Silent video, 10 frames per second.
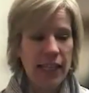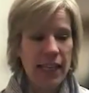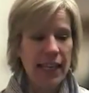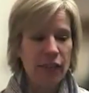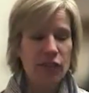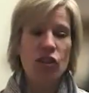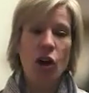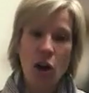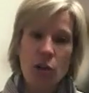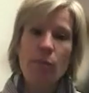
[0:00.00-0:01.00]
He gives
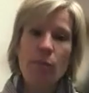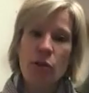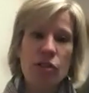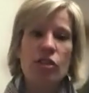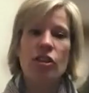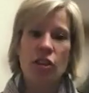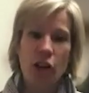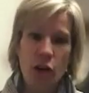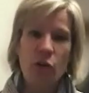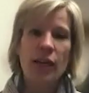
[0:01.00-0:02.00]
almost
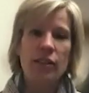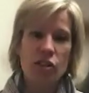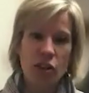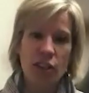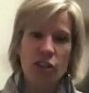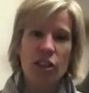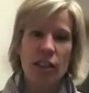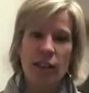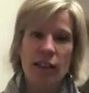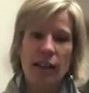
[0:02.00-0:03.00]
no
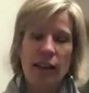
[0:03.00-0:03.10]
instruction.